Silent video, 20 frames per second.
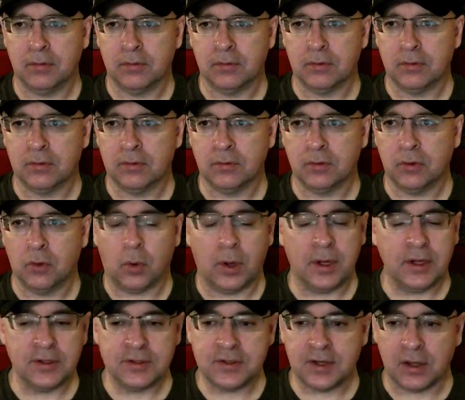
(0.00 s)
quite
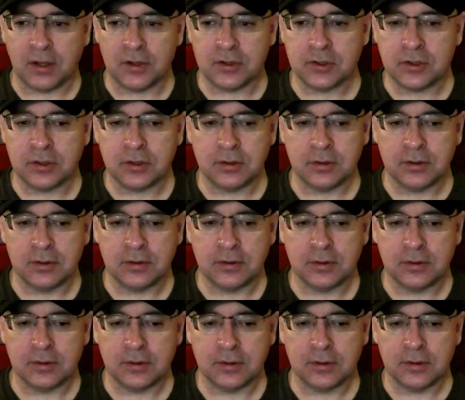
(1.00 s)
intelligent,
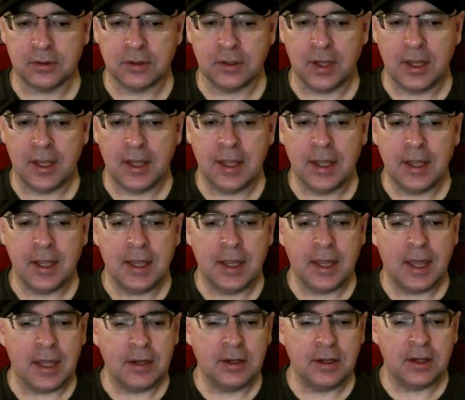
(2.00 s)
and
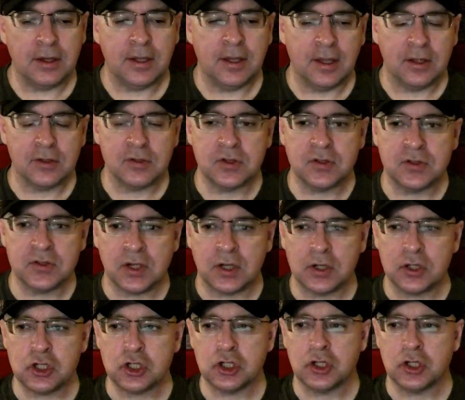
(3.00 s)
yet he has such